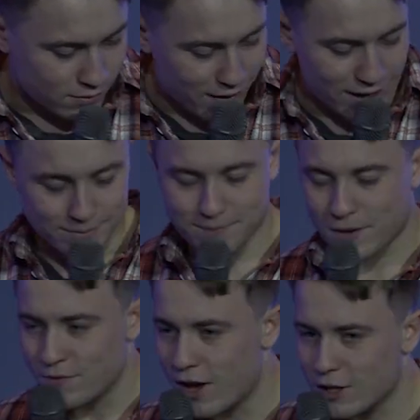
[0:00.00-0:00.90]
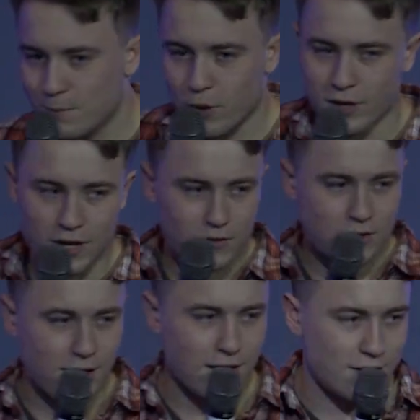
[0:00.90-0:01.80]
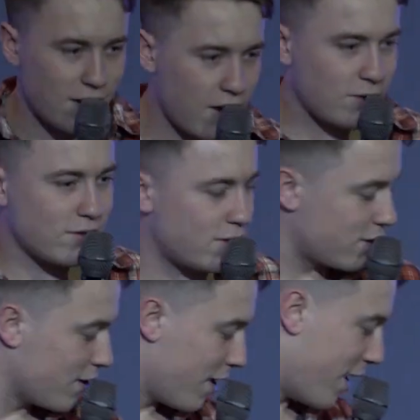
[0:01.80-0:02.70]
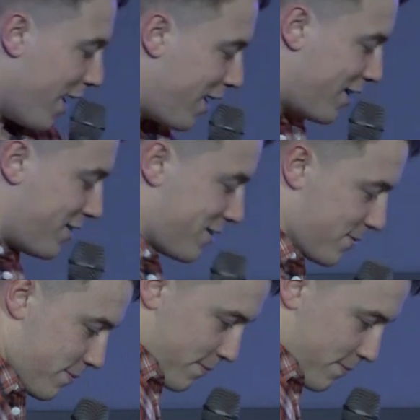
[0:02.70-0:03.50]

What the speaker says: Right, first point, if you're taking notes, is